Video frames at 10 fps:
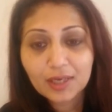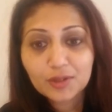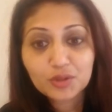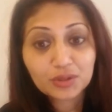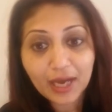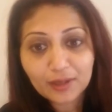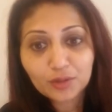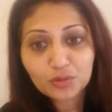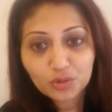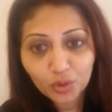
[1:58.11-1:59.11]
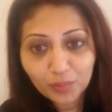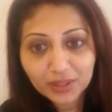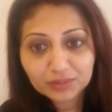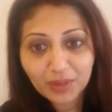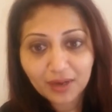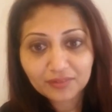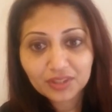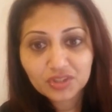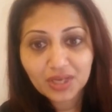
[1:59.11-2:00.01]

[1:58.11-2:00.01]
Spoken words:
So thank you so much, Bhavesh